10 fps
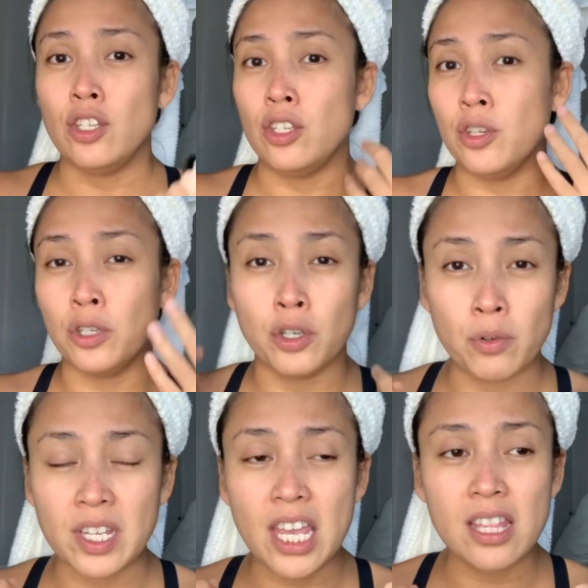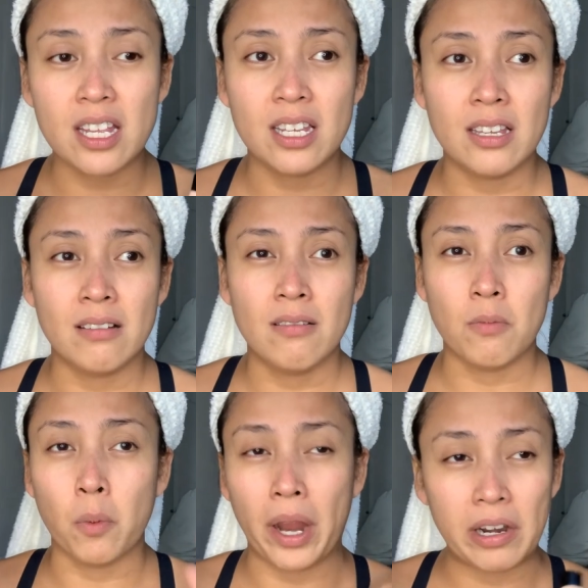You use it,
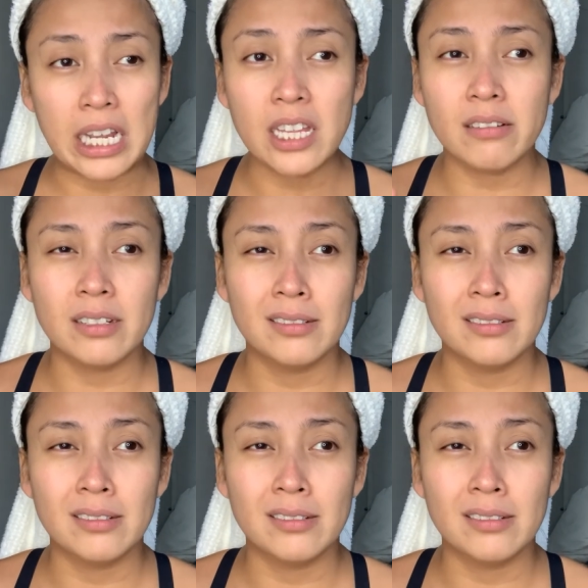wear it,